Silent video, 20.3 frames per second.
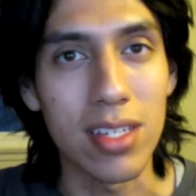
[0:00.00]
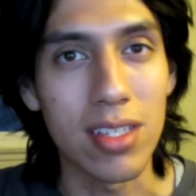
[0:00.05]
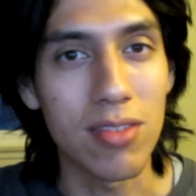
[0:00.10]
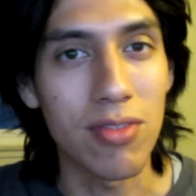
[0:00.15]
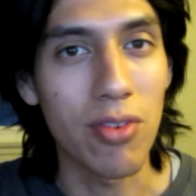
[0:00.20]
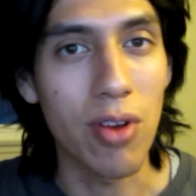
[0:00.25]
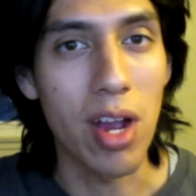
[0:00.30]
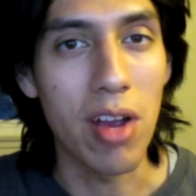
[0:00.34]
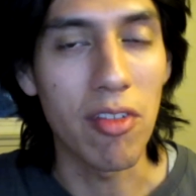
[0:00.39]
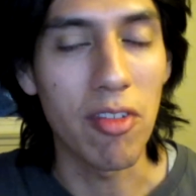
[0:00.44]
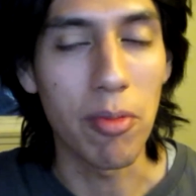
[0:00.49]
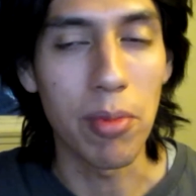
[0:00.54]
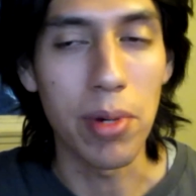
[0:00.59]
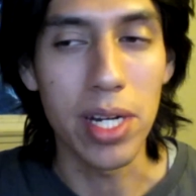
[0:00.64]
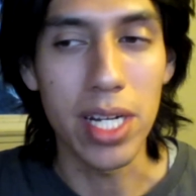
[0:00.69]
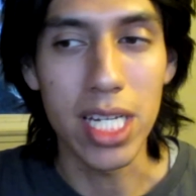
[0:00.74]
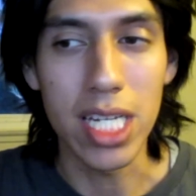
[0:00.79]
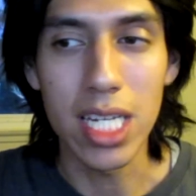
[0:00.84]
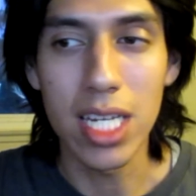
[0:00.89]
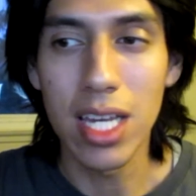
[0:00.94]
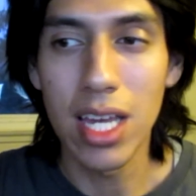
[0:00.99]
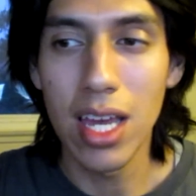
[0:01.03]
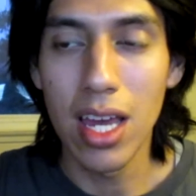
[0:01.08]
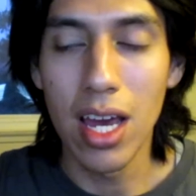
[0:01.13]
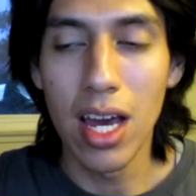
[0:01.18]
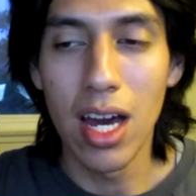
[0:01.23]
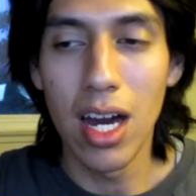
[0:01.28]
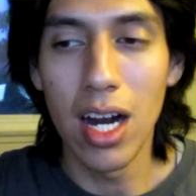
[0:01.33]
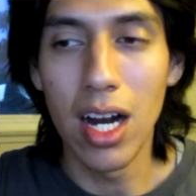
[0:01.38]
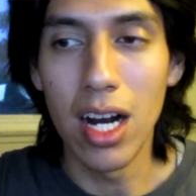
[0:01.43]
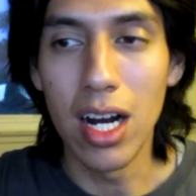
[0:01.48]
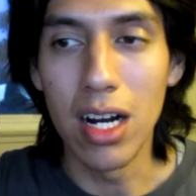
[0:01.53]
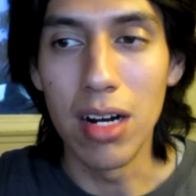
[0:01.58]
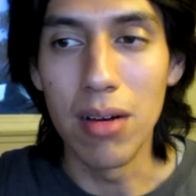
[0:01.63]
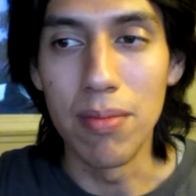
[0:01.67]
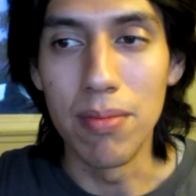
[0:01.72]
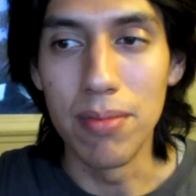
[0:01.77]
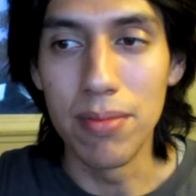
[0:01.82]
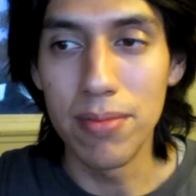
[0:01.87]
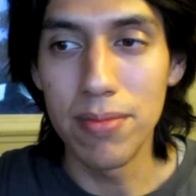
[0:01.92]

It's for everybody. I